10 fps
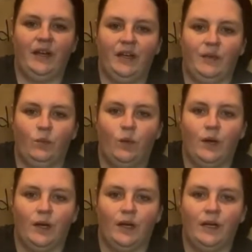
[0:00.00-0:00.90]
in
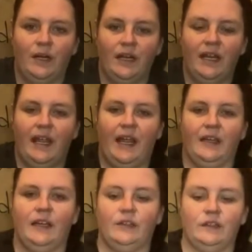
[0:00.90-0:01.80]
Word, and
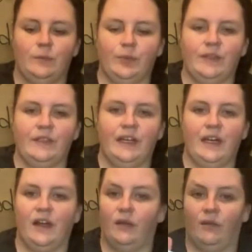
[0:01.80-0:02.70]
then just printed it
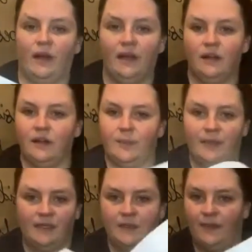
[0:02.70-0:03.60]
on a regular
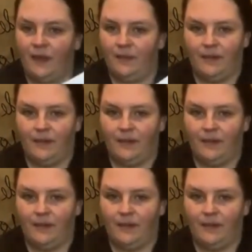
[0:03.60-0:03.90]
piece of paper.